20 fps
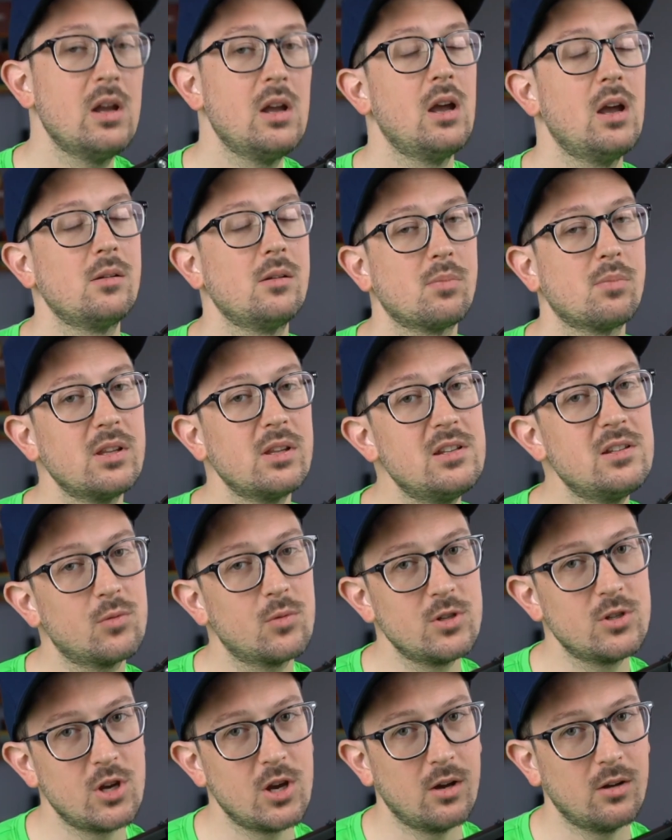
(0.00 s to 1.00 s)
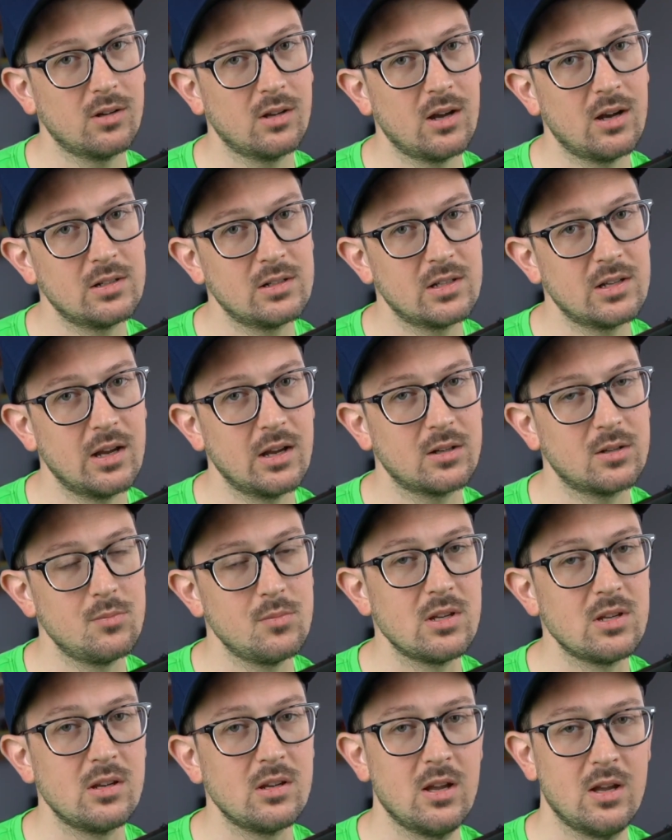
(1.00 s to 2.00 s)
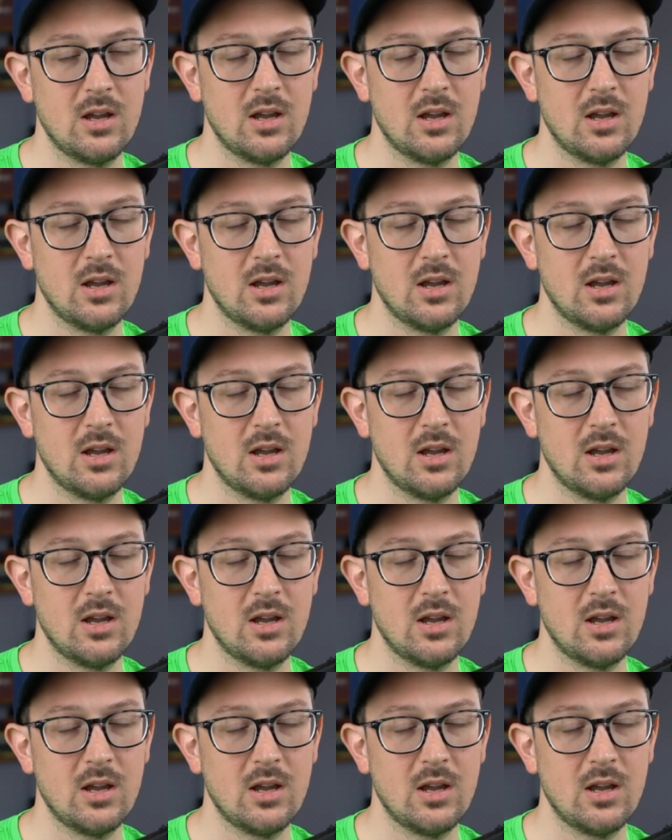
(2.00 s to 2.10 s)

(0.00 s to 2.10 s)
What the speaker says: And please reach out and contact me